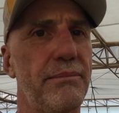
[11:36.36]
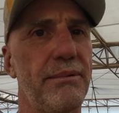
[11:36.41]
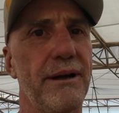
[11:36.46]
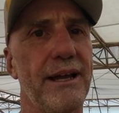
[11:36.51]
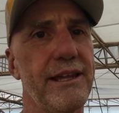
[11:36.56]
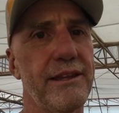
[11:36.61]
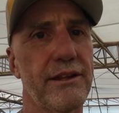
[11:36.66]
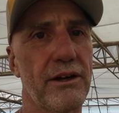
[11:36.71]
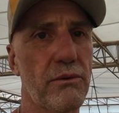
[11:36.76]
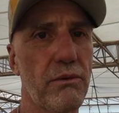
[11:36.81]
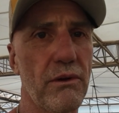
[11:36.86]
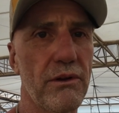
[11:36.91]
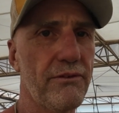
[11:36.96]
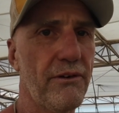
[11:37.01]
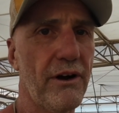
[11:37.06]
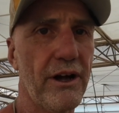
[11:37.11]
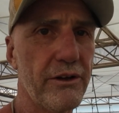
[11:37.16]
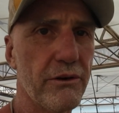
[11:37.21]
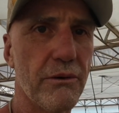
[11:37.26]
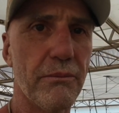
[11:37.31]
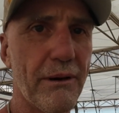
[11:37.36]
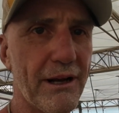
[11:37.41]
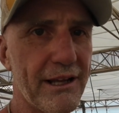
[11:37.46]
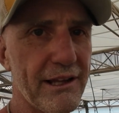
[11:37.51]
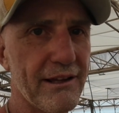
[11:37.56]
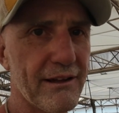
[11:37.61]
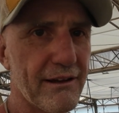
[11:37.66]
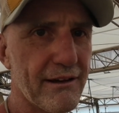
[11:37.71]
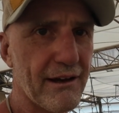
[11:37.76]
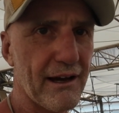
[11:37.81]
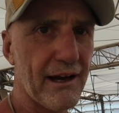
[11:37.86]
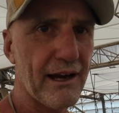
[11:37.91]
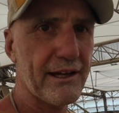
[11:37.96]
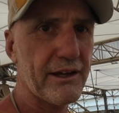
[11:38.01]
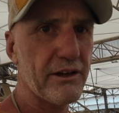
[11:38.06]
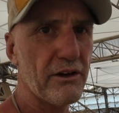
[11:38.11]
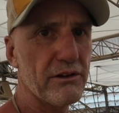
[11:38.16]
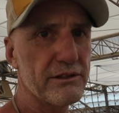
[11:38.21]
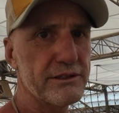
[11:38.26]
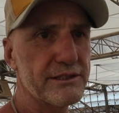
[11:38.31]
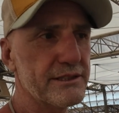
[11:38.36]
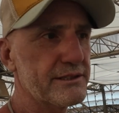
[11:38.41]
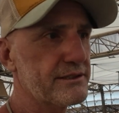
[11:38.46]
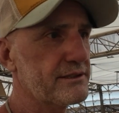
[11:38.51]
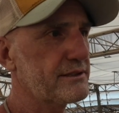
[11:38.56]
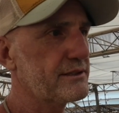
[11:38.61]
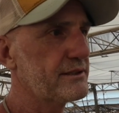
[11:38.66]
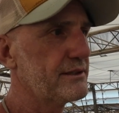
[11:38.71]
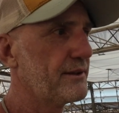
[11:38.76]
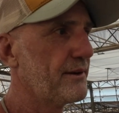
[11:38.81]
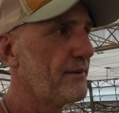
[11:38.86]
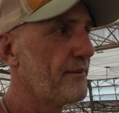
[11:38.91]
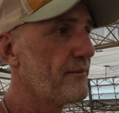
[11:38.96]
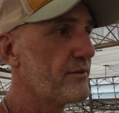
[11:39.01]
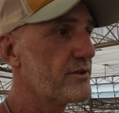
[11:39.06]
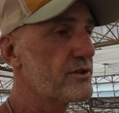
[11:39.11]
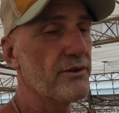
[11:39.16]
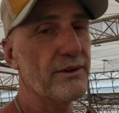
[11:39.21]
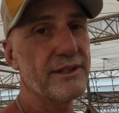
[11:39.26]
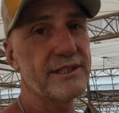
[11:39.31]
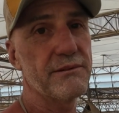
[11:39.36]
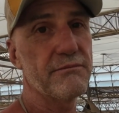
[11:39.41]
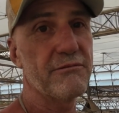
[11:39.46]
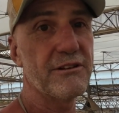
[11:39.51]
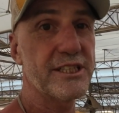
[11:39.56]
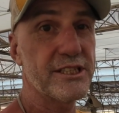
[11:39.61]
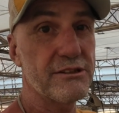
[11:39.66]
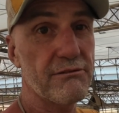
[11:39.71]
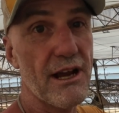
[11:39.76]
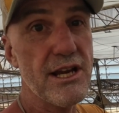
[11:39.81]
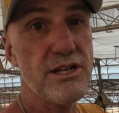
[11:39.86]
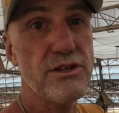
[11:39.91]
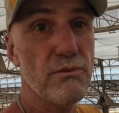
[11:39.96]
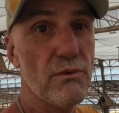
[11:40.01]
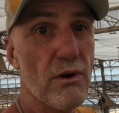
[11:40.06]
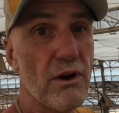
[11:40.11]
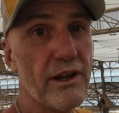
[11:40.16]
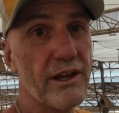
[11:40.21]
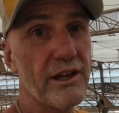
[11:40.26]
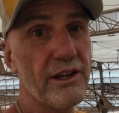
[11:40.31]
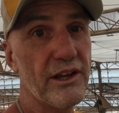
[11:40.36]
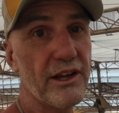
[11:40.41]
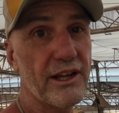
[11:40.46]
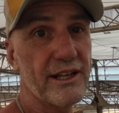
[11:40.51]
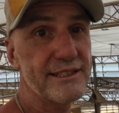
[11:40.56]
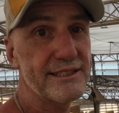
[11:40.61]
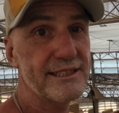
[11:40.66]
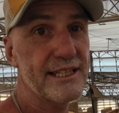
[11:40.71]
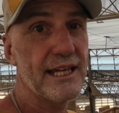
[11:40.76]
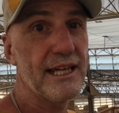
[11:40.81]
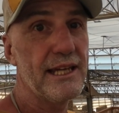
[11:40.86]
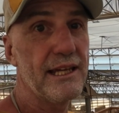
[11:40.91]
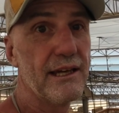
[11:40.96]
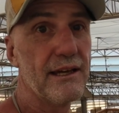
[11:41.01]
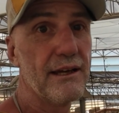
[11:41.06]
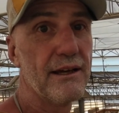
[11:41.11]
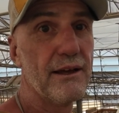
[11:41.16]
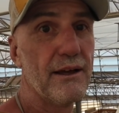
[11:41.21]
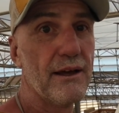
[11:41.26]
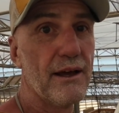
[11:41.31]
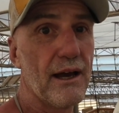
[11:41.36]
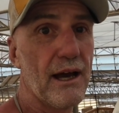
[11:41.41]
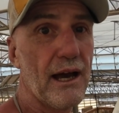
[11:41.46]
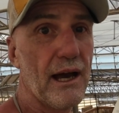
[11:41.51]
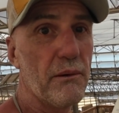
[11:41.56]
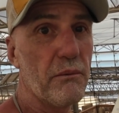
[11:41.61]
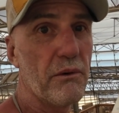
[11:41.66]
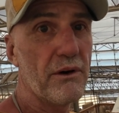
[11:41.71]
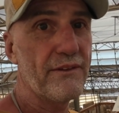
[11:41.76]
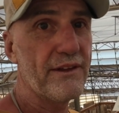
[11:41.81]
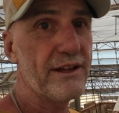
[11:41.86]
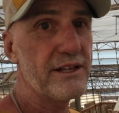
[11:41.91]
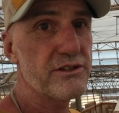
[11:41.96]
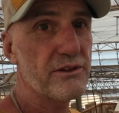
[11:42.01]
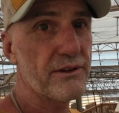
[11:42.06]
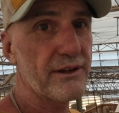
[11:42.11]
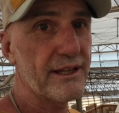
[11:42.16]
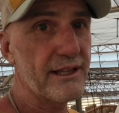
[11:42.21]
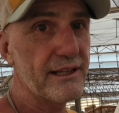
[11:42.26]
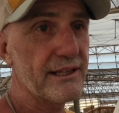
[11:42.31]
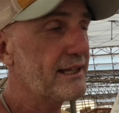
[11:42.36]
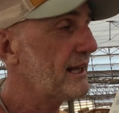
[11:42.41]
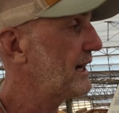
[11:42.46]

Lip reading: either qualified or budding archaeologists doing some restoration work, and you can see what they're doing